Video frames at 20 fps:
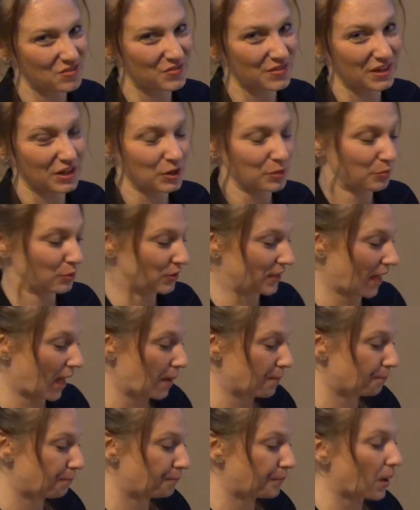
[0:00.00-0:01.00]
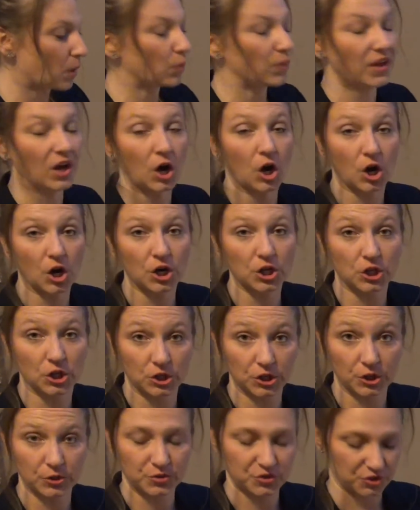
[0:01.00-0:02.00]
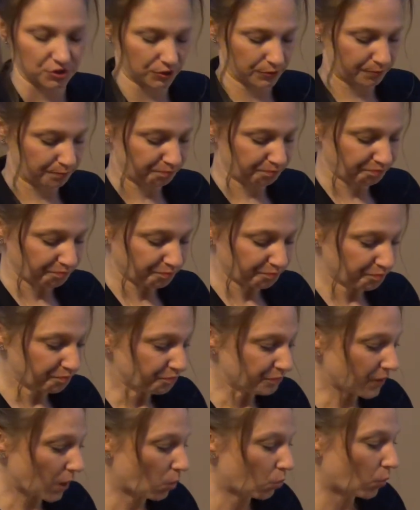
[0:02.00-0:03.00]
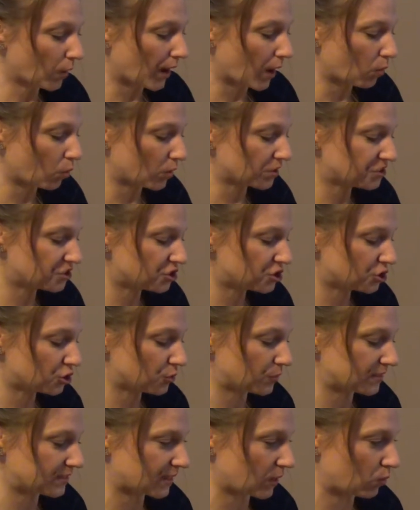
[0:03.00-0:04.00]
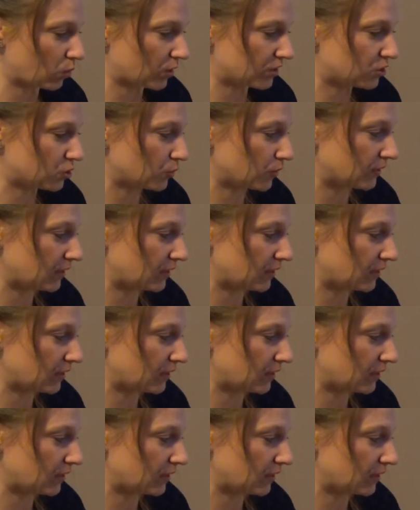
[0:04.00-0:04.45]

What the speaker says: a variable yet, but we are closer. What I want to do is I want to